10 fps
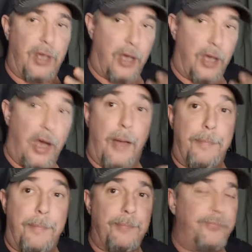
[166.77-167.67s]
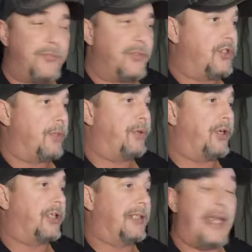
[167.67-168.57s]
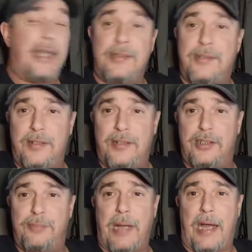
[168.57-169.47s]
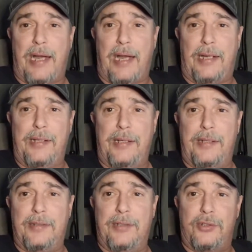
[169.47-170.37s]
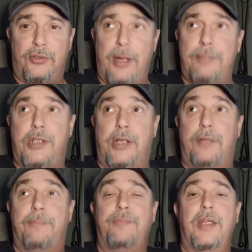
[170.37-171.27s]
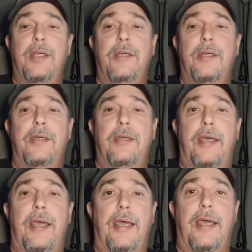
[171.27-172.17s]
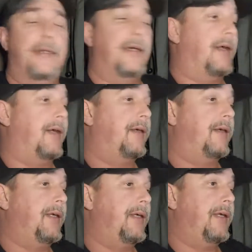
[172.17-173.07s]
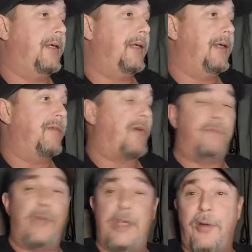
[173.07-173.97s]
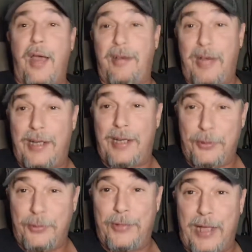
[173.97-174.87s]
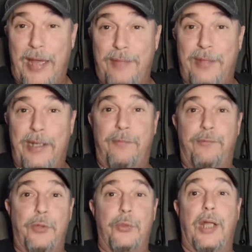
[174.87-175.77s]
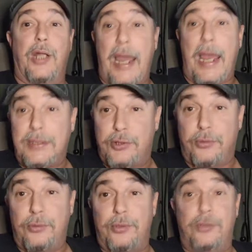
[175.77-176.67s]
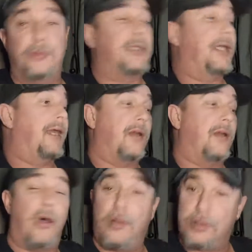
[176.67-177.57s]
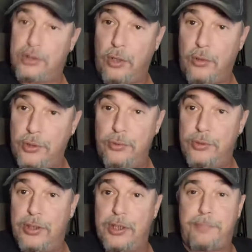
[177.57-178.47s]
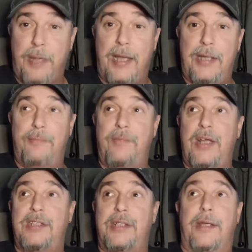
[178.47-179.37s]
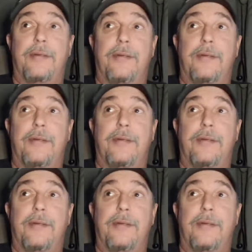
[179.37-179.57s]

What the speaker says: up to put a link to this pie in the description, and if I figure out how to do that, then if you'd like to, you can also use this pie and invest in it.